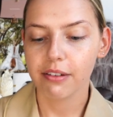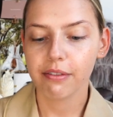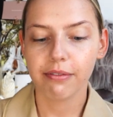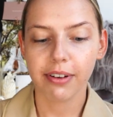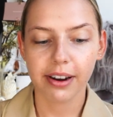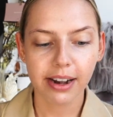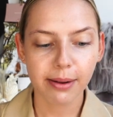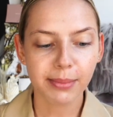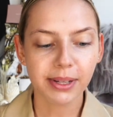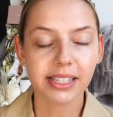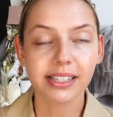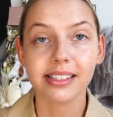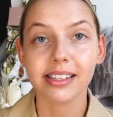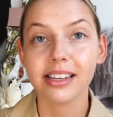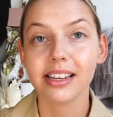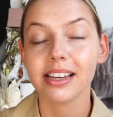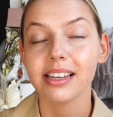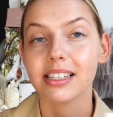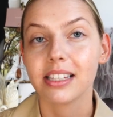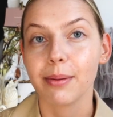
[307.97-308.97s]
Vitamin
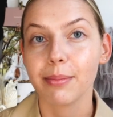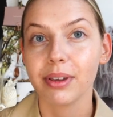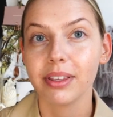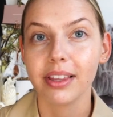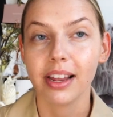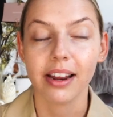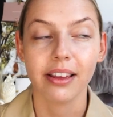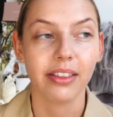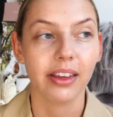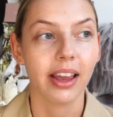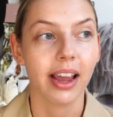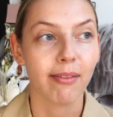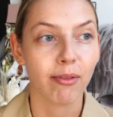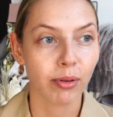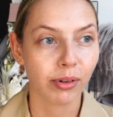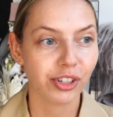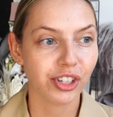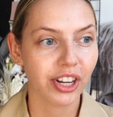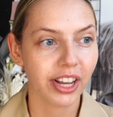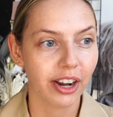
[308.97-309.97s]
C is something that I think
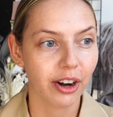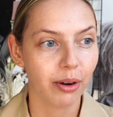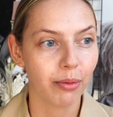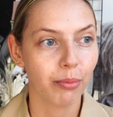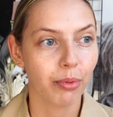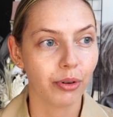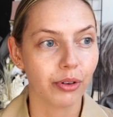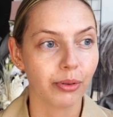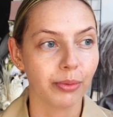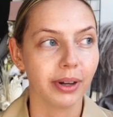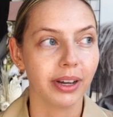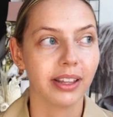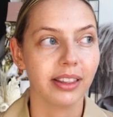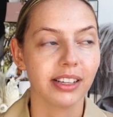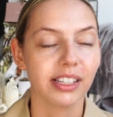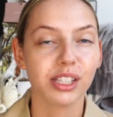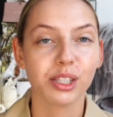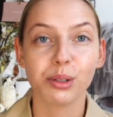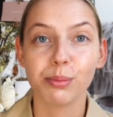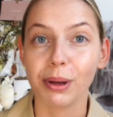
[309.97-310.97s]
everyone should get on board with,
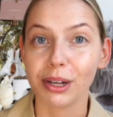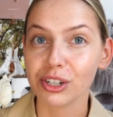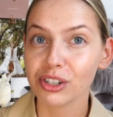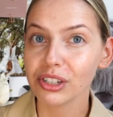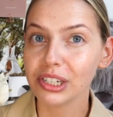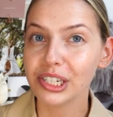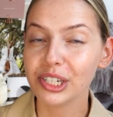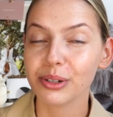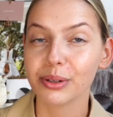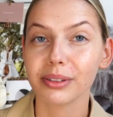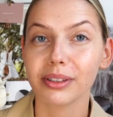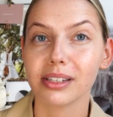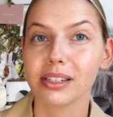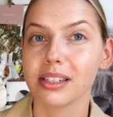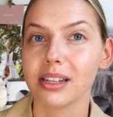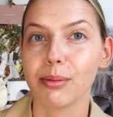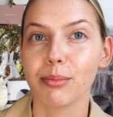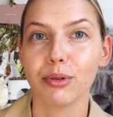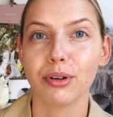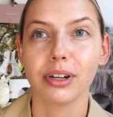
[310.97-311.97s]
especially during the
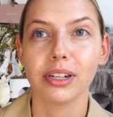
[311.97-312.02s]
summer.